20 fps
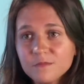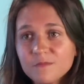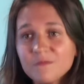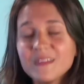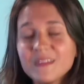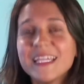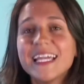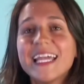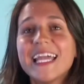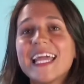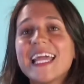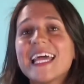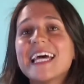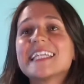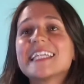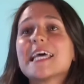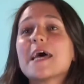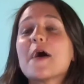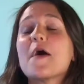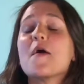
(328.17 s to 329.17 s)

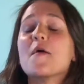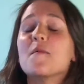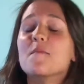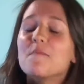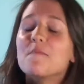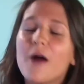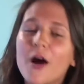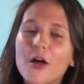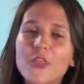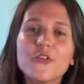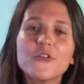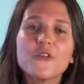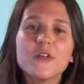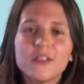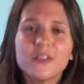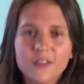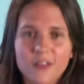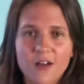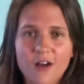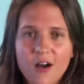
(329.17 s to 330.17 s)
And
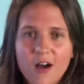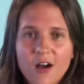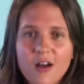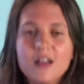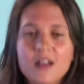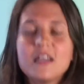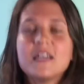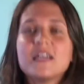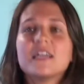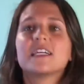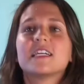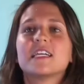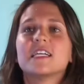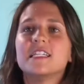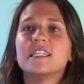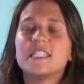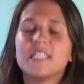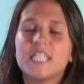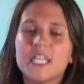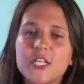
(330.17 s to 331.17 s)
mother-in-law
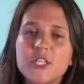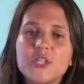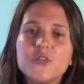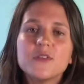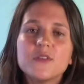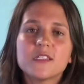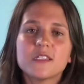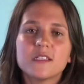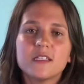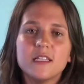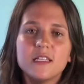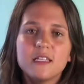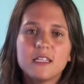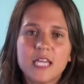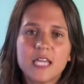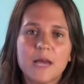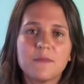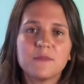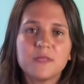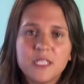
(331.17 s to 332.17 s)
continuously
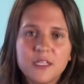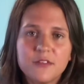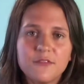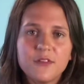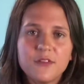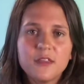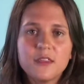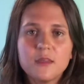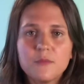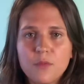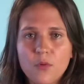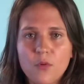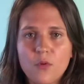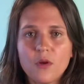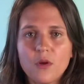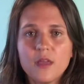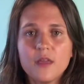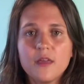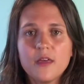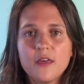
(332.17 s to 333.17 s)
kept giving the
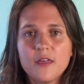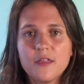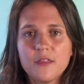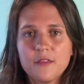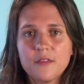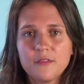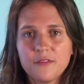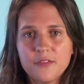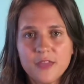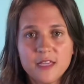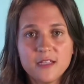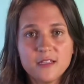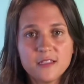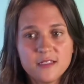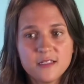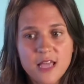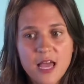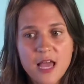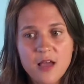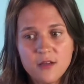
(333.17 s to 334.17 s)
boy things
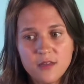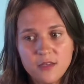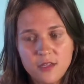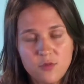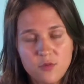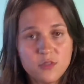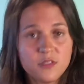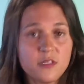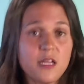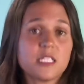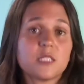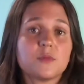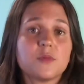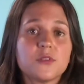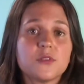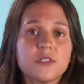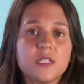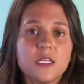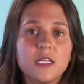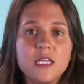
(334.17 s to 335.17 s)
that he was not
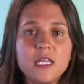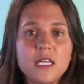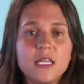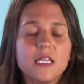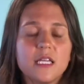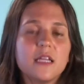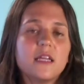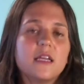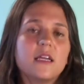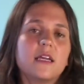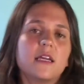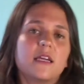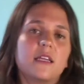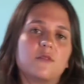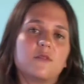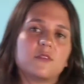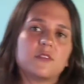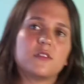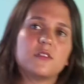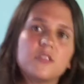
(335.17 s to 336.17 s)
supposed to eat. And it
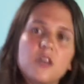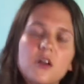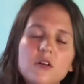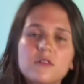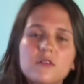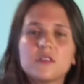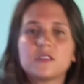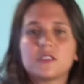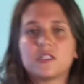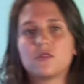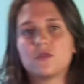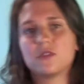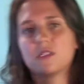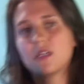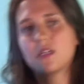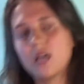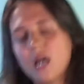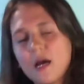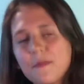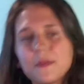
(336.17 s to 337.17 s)
was the donuts, and it was the
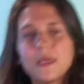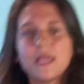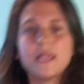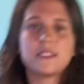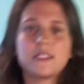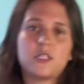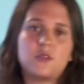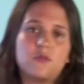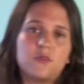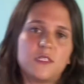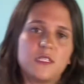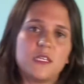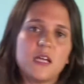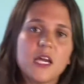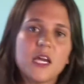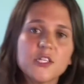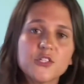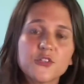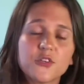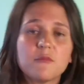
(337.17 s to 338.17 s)
cupcakes, and it was the
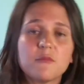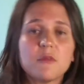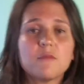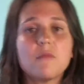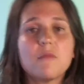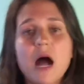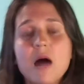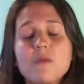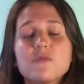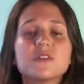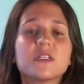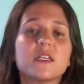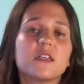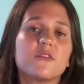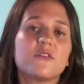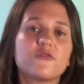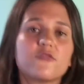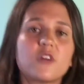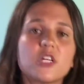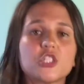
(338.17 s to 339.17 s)
ice cream, and mom was getting
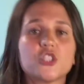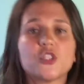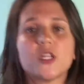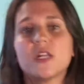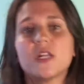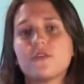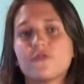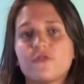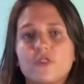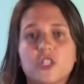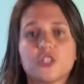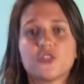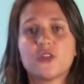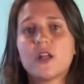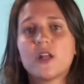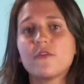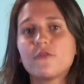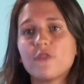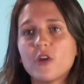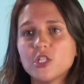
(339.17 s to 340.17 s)
frustrated and frustrated
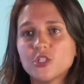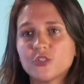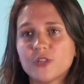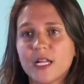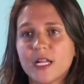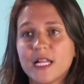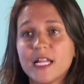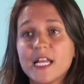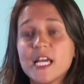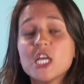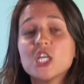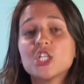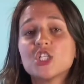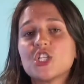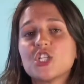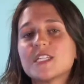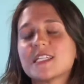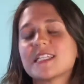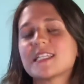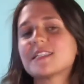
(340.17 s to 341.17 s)
and frustrated.
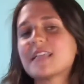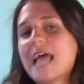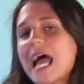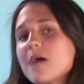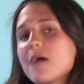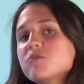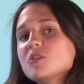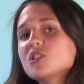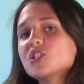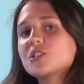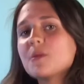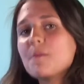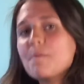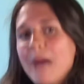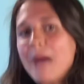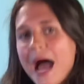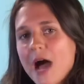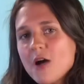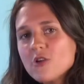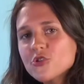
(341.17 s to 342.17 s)
She established the
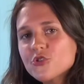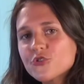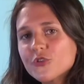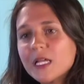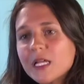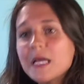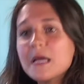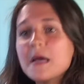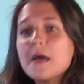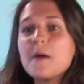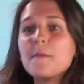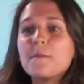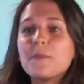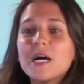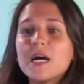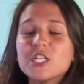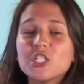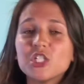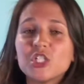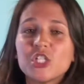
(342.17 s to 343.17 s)
boundary,
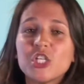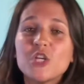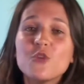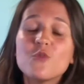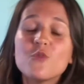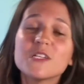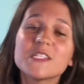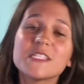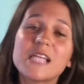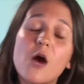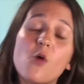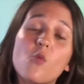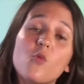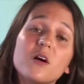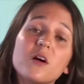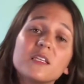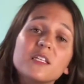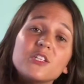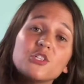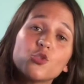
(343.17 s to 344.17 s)
but she was not
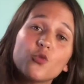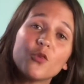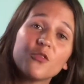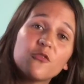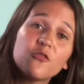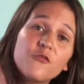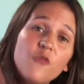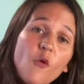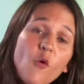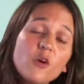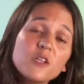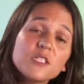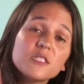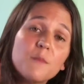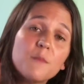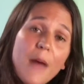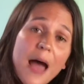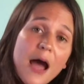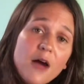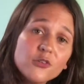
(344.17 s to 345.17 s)
willing to enforce the
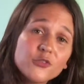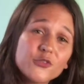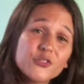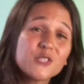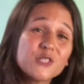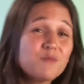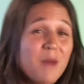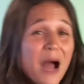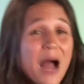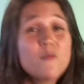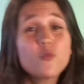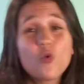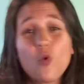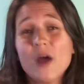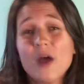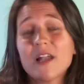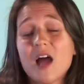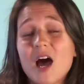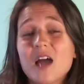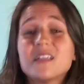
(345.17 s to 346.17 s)
boundaries. Mom,
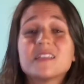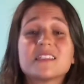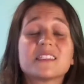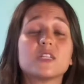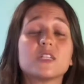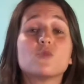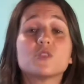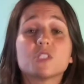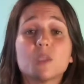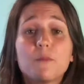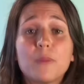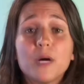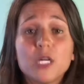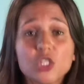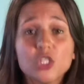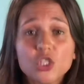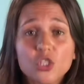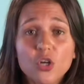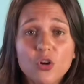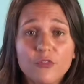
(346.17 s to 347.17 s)
quite honestly, was a
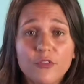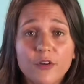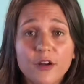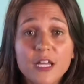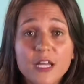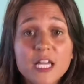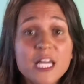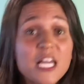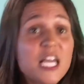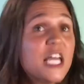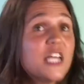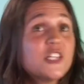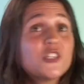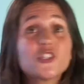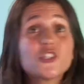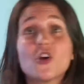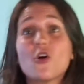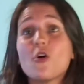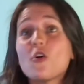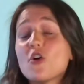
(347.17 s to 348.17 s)
pushover. And
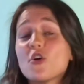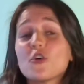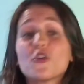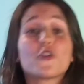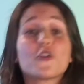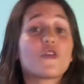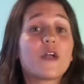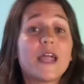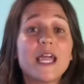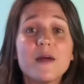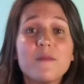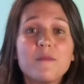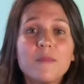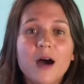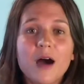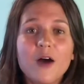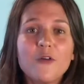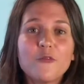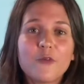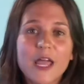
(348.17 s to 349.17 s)
so
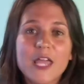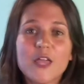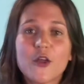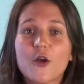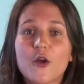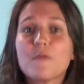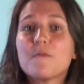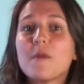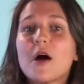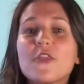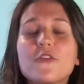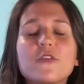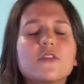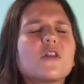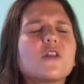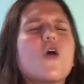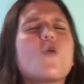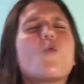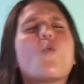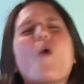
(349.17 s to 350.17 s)
grandma, right, her
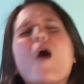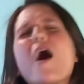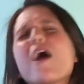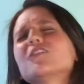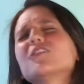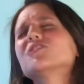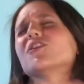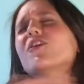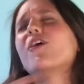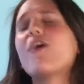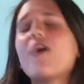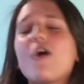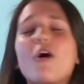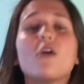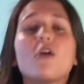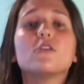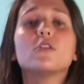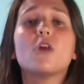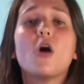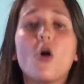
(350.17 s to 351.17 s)
mother-in-law, walked
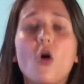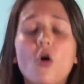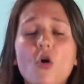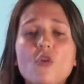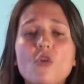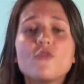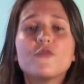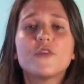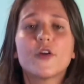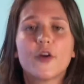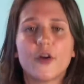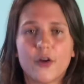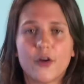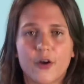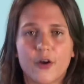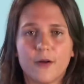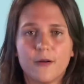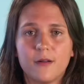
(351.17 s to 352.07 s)
all over her.